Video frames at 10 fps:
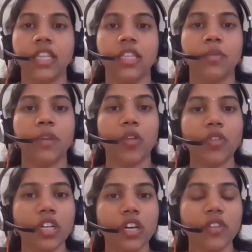The
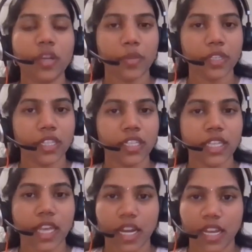brown curve
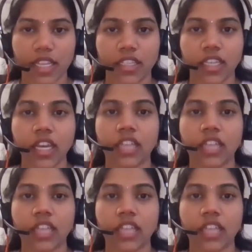represents LIC